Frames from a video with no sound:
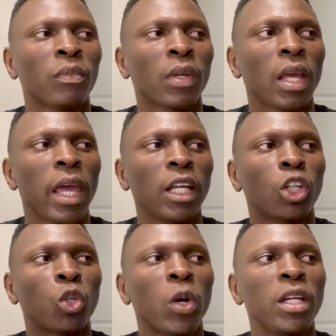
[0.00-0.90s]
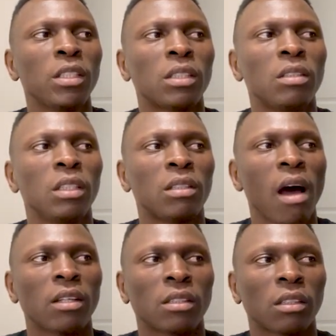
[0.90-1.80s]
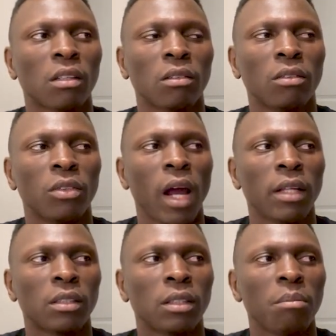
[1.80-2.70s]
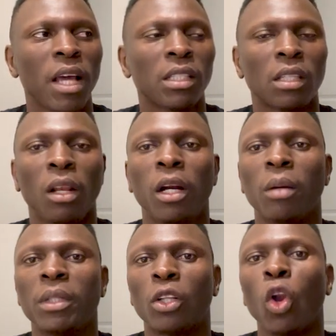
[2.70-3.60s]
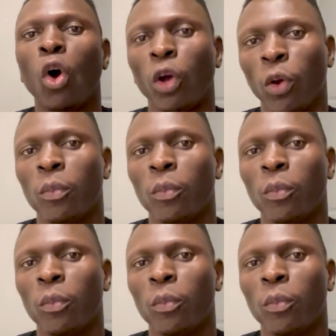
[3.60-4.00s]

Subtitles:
increase the task, right? It makes it a little bit longer.